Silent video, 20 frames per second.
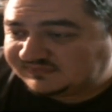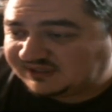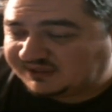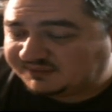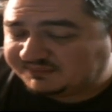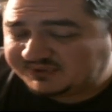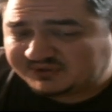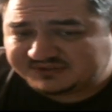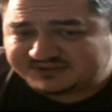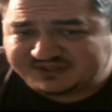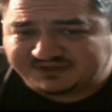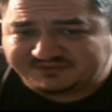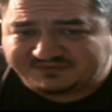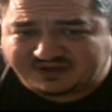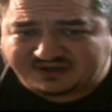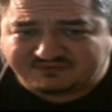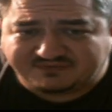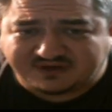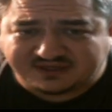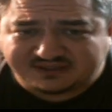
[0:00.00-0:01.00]
gonna go see if I
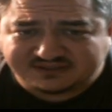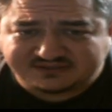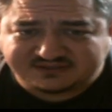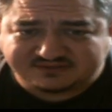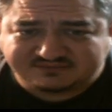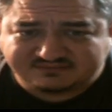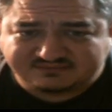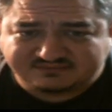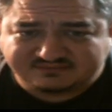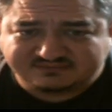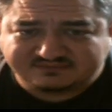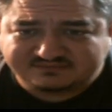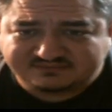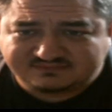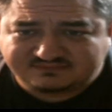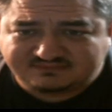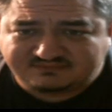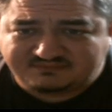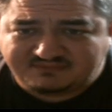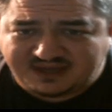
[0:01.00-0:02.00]
can find some
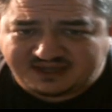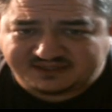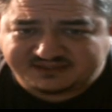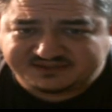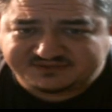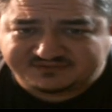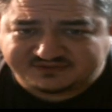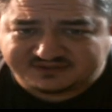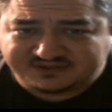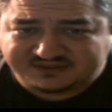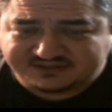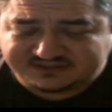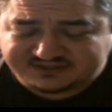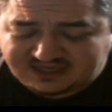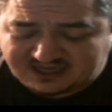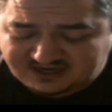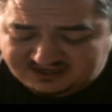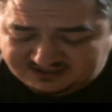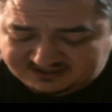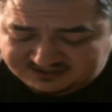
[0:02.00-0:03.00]
meds for this
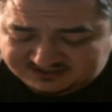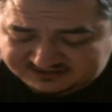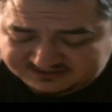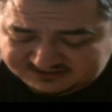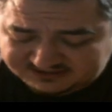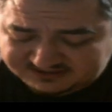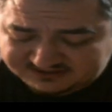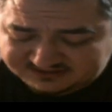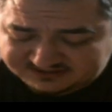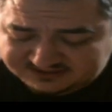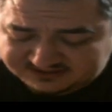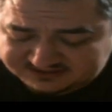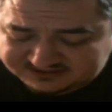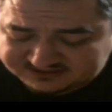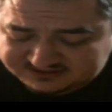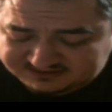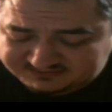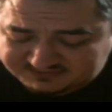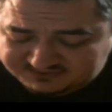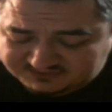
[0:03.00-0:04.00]
headache, because it doesn't
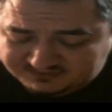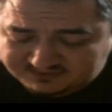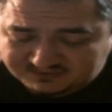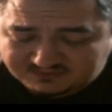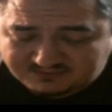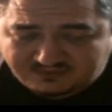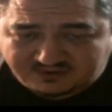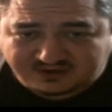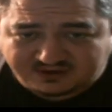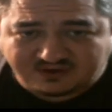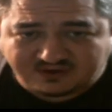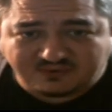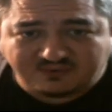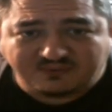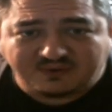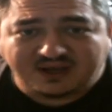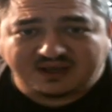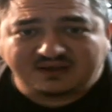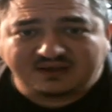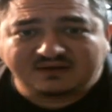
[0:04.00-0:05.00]
seem to want to go
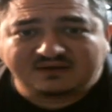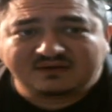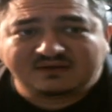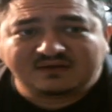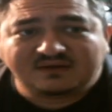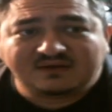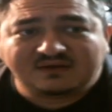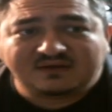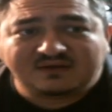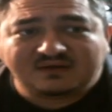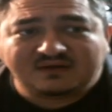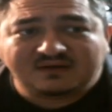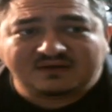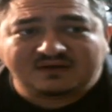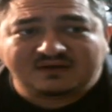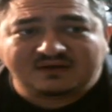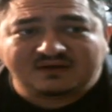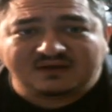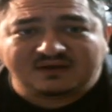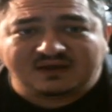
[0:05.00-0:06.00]
away,
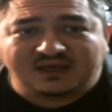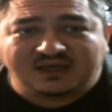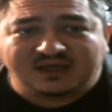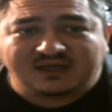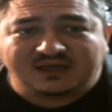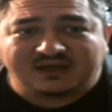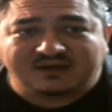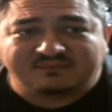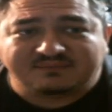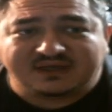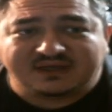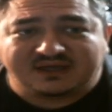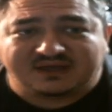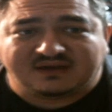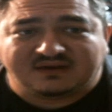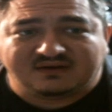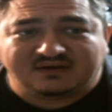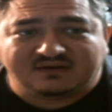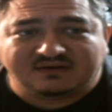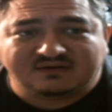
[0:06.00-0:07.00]
and I'm
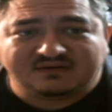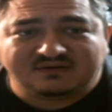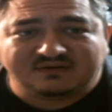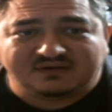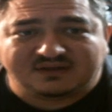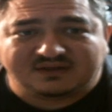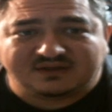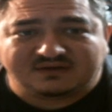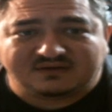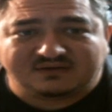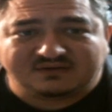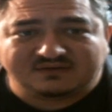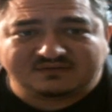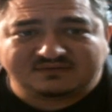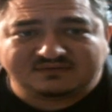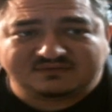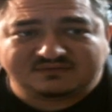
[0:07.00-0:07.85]
getting a little